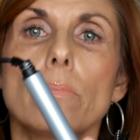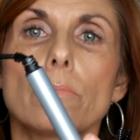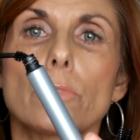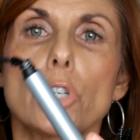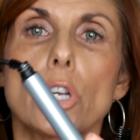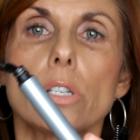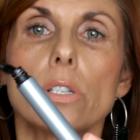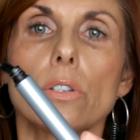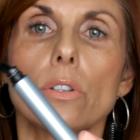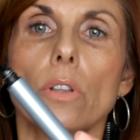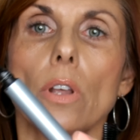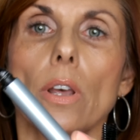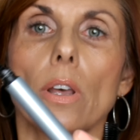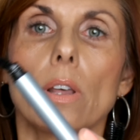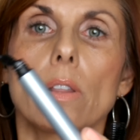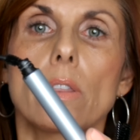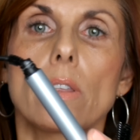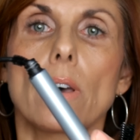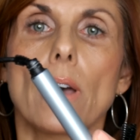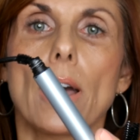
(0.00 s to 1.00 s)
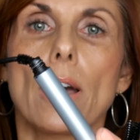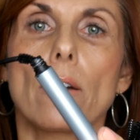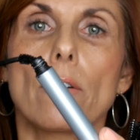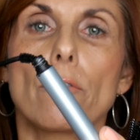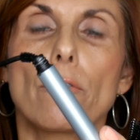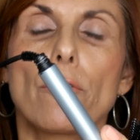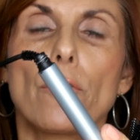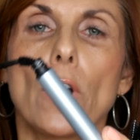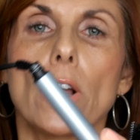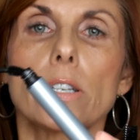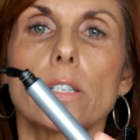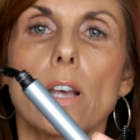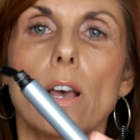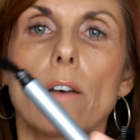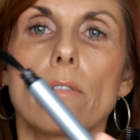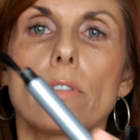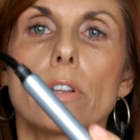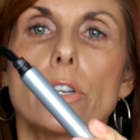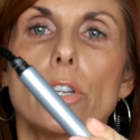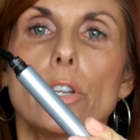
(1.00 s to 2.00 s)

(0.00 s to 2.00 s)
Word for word: just at the front of the